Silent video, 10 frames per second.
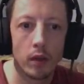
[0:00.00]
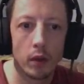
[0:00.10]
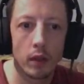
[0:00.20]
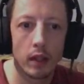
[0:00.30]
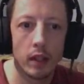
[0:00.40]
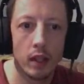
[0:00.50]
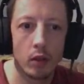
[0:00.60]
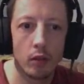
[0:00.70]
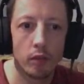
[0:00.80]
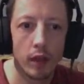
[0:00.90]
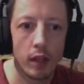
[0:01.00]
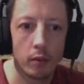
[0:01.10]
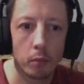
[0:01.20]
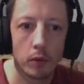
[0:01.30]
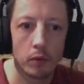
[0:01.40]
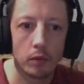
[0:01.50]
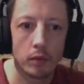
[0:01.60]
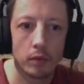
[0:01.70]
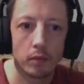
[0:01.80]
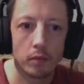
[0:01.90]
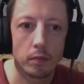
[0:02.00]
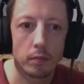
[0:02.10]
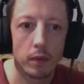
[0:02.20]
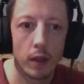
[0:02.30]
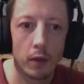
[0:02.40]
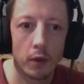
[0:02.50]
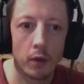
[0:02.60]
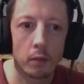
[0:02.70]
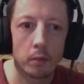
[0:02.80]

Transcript: I can hear gunfights, but I don't know.